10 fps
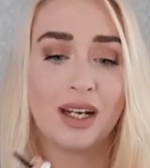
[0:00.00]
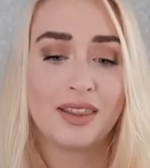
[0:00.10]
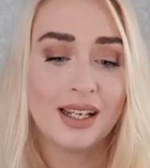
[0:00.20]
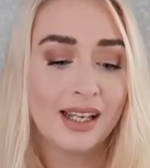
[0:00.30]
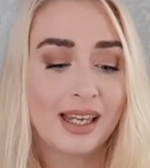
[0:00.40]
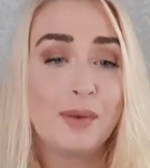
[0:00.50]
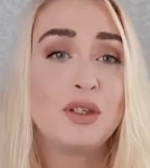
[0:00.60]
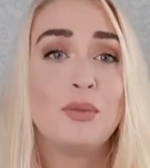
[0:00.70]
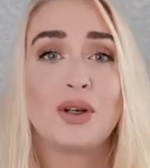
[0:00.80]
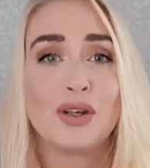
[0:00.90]
think I kept
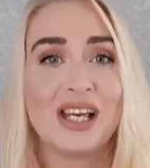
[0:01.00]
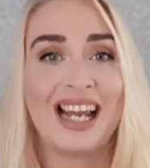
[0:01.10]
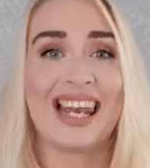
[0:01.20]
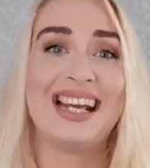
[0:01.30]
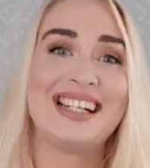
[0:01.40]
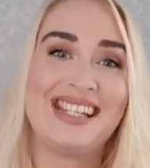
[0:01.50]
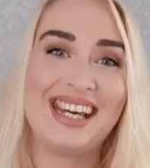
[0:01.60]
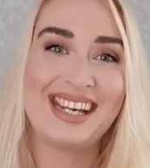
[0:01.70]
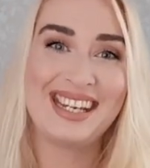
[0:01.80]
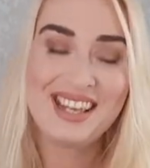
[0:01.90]
it because I liked
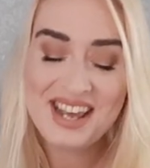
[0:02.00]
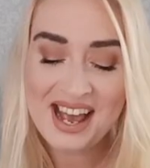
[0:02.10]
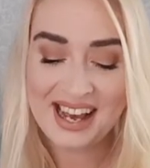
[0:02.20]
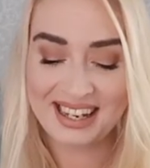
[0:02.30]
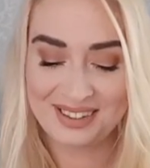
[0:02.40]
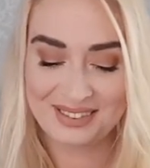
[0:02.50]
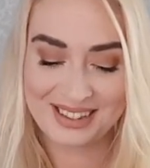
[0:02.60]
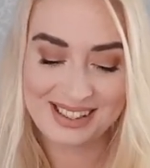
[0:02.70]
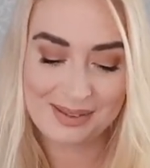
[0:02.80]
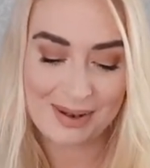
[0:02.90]
it and I
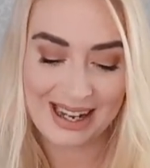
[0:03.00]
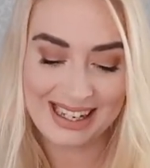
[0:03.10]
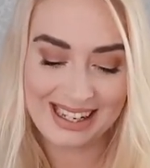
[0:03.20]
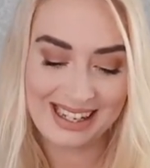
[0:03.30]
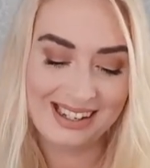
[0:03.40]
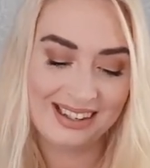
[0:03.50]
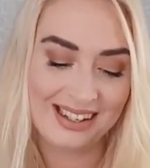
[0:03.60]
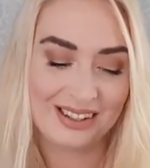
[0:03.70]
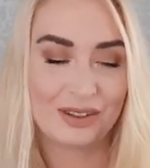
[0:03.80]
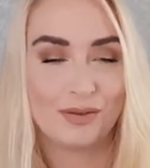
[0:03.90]
wanted to buy it again and then
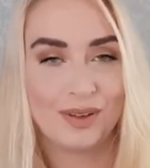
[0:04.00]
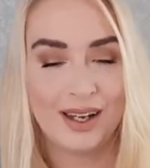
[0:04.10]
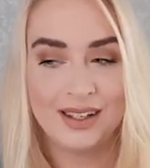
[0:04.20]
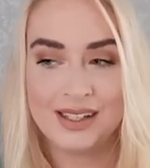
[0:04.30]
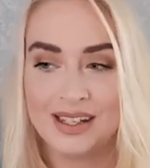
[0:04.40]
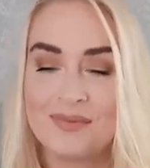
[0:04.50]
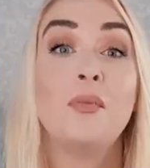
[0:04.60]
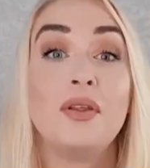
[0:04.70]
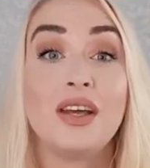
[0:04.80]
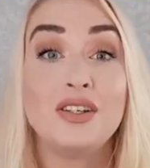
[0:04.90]
I couldn't find it.
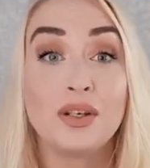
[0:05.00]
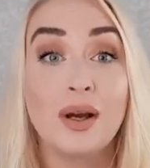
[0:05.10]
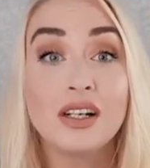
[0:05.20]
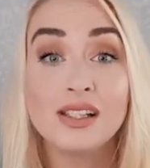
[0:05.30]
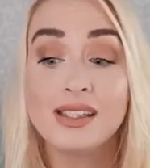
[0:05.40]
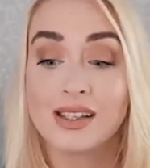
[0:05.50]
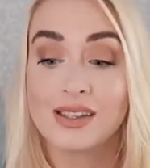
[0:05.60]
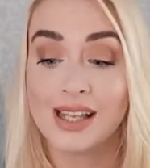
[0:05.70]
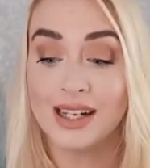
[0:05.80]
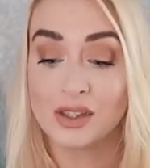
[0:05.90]
But they do actually still
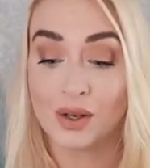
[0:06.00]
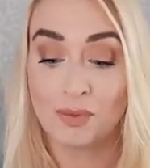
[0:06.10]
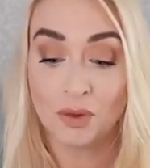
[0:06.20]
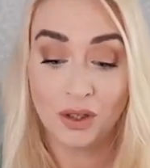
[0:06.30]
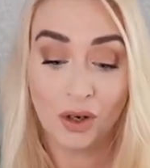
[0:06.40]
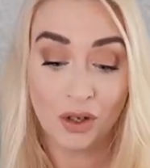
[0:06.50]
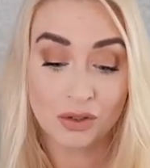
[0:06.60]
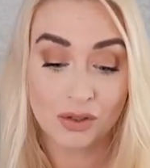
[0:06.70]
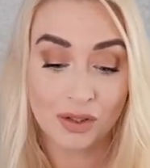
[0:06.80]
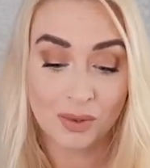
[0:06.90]
sell it, so I'm going to order
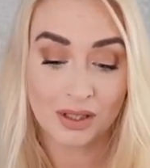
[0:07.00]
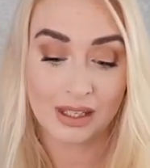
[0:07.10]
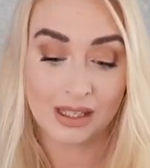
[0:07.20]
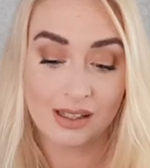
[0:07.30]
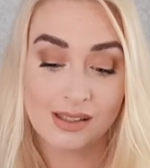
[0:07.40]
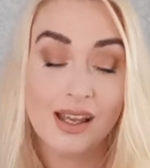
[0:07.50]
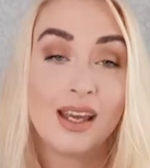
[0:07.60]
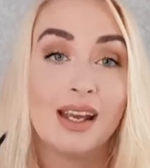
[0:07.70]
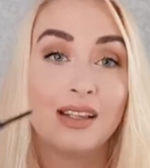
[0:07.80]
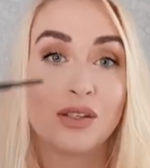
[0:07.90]
another one of these.
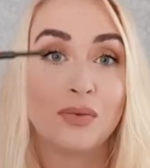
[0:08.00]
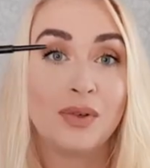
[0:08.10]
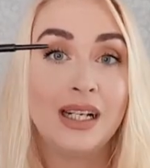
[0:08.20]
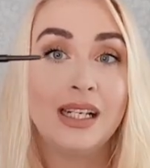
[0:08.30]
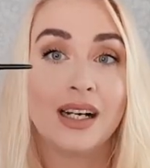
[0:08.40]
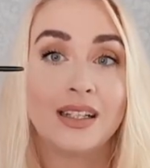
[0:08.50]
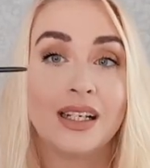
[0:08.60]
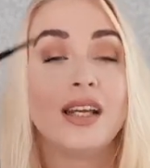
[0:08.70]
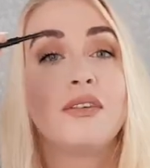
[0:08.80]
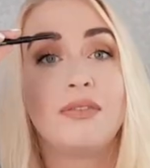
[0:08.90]
It's a really kind of
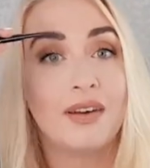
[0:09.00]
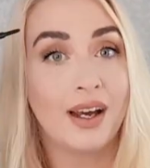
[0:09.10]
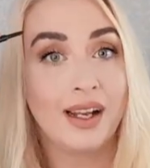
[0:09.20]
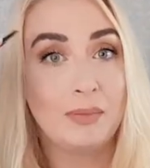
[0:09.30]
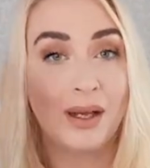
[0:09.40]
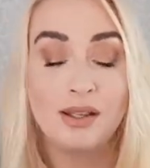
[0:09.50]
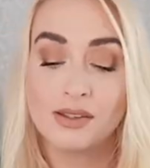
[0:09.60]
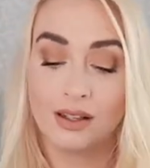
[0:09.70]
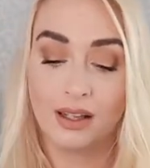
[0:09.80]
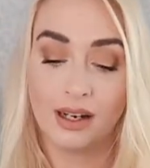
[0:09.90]
like fine
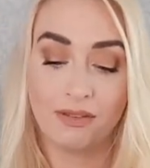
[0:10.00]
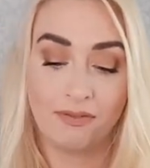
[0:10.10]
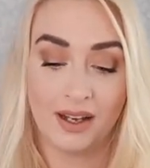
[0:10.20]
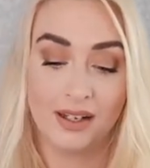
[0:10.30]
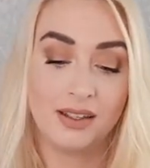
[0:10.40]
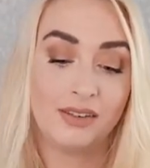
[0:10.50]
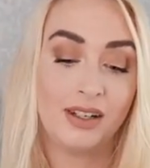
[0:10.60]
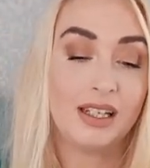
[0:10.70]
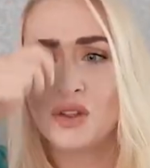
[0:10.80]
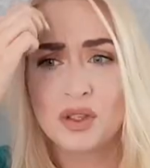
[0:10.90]
pencil and I find that
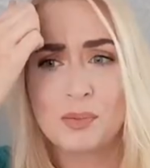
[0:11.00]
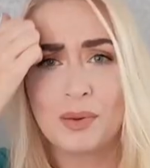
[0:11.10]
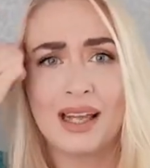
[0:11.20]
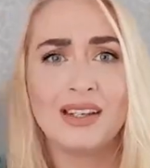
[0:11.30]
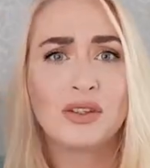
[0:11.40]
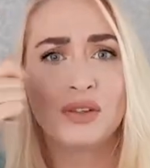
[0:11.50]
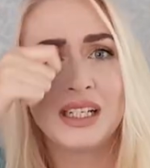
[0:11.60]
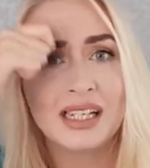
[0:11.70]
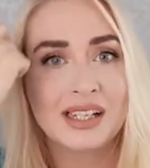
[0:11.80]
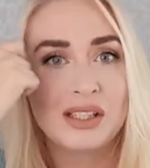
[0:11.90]
it just blends
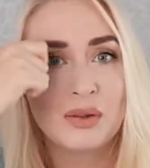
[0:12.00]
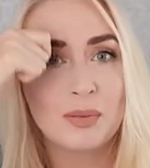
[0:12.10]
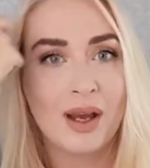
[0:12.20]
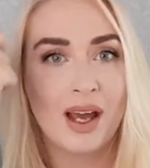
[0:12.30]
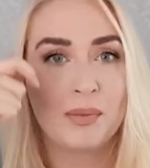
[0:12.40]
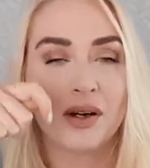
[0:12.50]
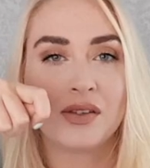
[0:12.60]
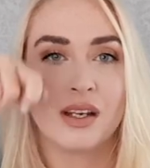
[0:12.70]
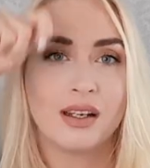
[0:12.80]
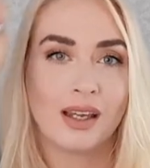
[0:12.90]
really nicely with my
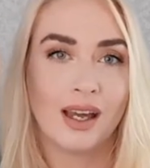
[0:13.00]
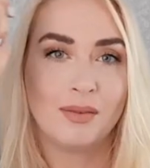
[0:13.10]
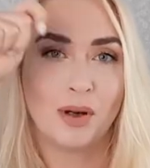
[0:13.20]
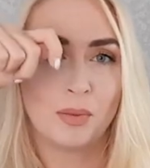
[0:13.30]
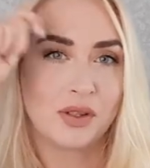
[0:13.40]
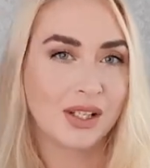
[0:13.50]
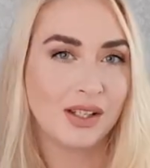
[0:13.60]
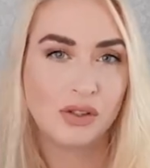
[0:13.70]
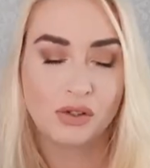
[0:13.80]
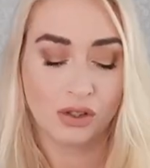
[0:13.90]
eyebrows. I can get more
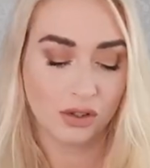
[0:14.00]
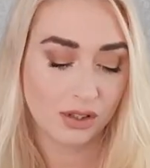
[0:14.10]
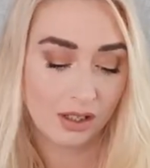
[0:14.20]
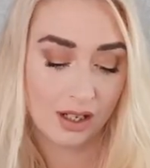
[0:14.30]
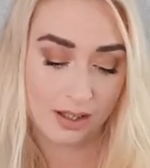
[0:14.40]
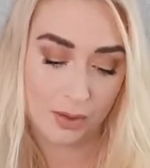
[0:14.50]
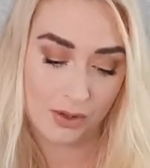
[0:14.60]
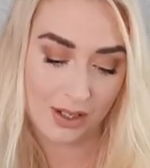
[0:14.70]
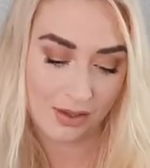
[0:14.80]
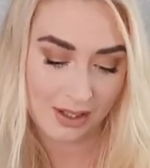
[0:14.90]
precise strokes. I
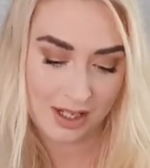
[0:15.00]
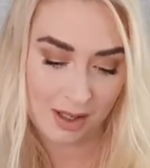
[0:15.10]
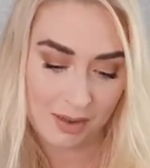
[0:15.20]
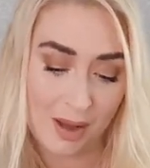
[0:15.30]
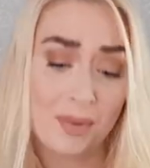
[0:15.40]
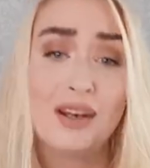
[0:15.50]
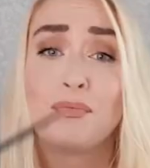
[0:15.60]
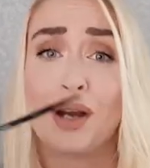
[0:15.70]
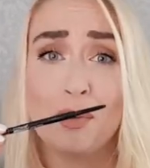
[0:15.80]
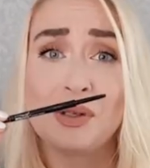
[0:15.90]
suppose that's the name, yeah,
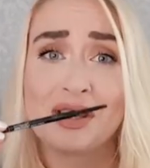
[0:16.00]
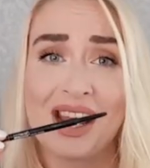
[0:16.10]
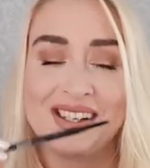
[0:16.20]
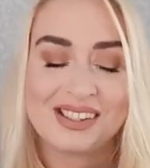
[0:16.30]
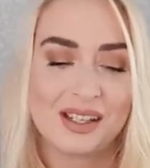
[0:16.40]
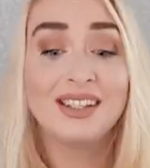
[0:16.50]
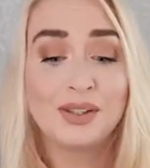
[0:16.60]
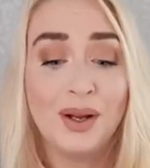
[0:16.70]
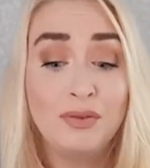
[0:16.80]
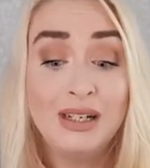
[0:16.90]
Brow Precise.
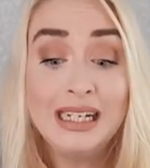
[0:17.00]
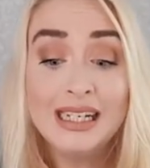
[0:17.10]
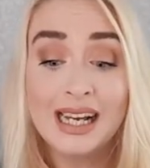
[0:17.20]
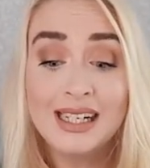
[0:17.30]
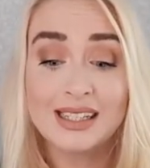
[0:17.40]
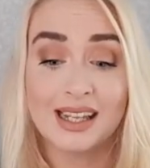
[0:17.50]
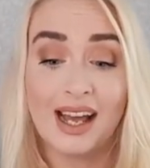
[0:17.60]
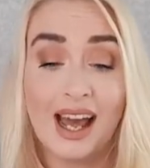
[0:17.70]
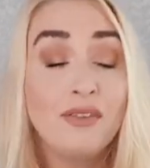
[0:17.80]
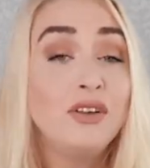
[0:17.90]
So I really liked that.
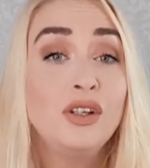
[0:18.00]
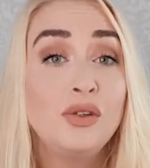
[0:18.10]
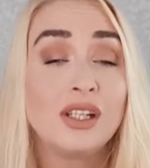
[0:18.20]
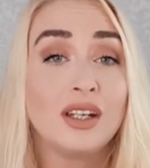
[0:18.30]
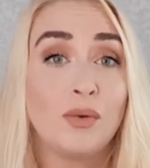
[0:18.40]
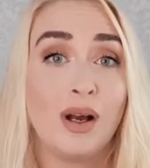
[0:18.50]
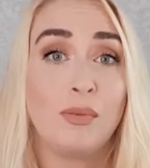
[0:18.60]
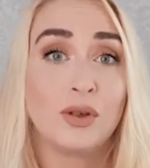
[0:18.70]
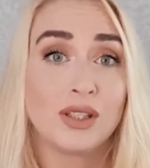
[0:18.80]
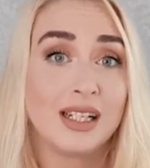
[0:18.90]
I haven't used it in a while
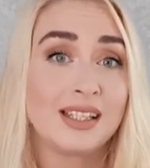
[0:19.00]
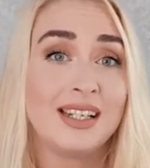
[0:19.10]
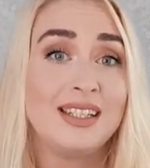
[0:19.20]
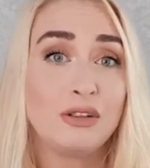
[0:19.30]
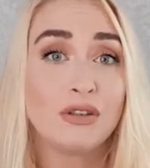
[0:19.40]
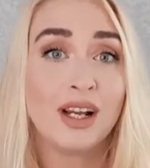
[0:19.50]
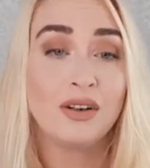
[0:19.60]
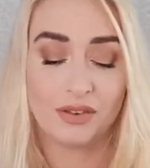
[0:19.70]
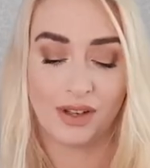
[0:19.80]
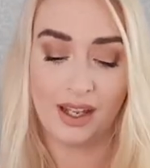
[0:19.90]
because like I said, I did run
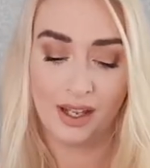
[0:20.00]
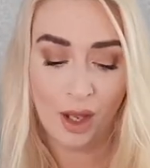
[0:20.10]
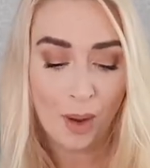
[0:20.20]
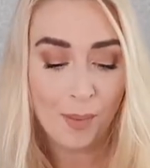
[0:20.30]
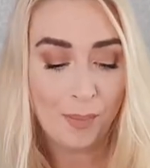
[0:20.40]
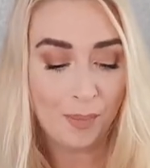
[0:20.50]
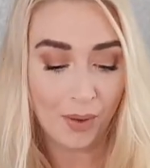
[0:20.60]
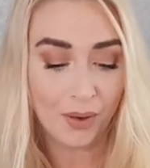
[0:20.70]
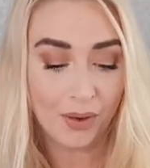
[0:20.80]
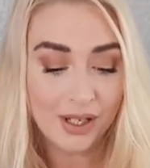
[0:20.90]
out of it.
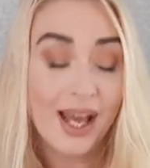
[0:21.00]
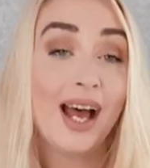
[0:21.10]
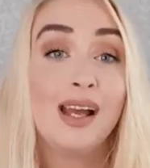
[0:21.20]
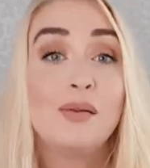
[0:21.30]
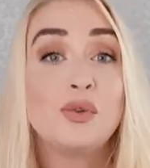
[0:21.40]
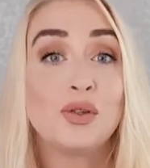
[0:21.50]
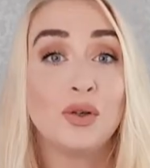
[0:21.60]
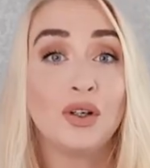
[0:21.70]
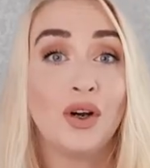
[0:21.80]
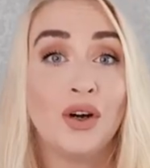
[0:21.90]
But I am so
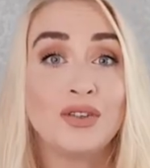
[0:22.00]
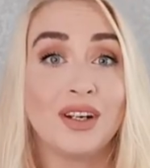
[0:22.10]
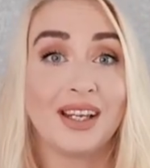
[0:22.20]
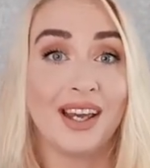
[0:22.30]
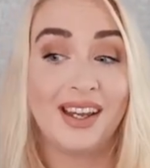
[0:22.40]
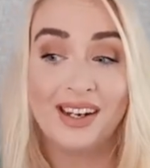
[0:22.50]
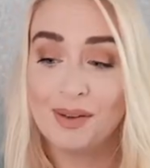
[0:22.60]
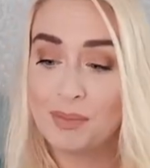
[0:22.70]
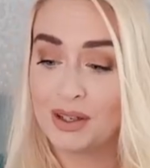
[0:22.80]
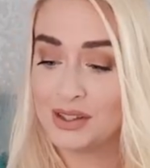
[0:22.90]
going to order it again
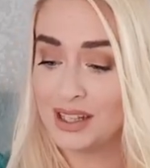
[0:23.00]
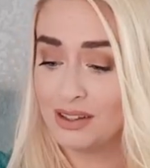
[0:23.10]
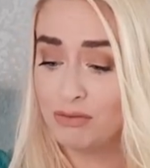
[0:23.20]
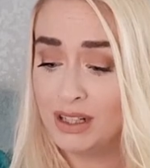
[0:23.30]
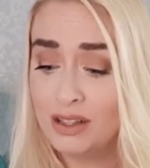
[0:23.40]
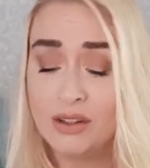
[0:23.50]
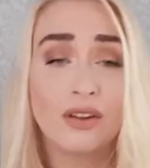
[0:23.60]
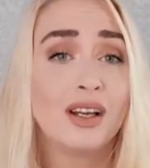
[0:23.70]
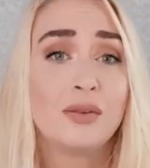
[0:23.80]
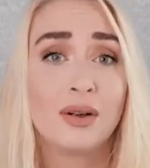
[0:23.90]
because I really
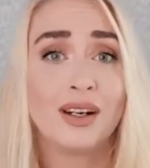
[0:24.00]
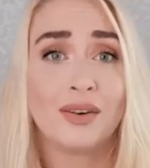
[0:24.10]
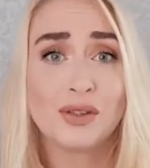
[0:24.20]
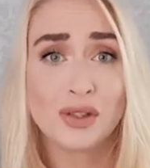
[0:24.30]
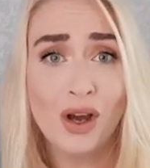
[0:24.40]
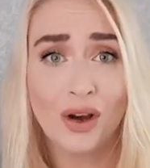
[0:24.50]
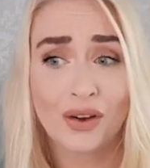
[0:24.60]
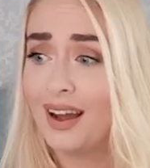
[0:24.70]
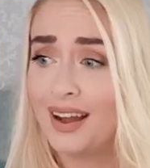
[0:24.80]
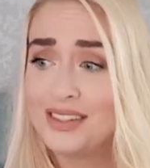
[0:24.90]
thought that I'd run out of stock.
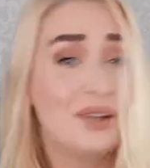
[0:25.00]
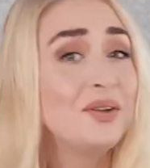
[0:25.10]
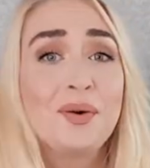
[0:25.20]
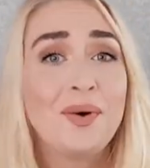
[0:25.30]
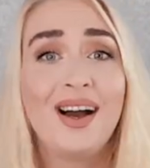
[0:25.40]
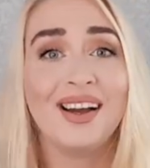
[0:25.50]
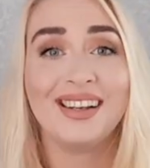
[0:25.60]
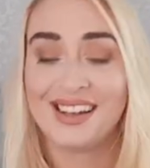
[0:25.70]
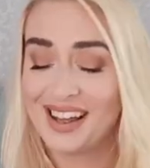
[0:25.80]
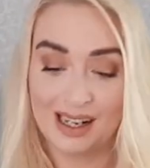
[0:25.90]
I don't know why.
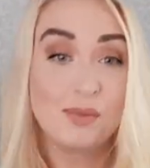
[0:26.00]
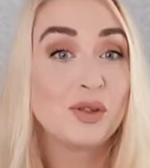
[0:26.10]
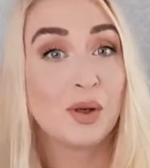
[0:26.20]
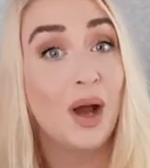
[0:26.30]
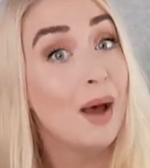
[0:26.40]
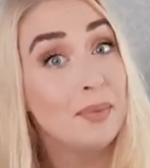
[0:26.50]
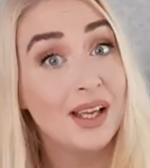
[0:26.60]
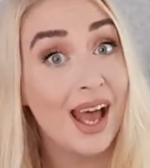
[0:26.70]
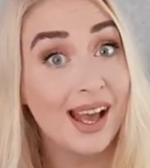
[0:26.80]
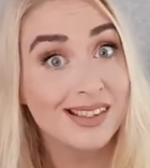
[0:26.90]
I'm so happy
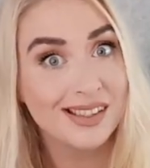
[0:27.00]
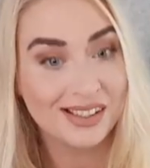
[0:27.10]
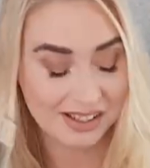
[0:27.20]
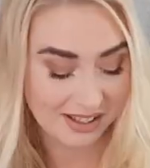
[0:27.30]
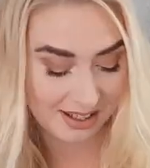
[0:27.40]
it hasn't.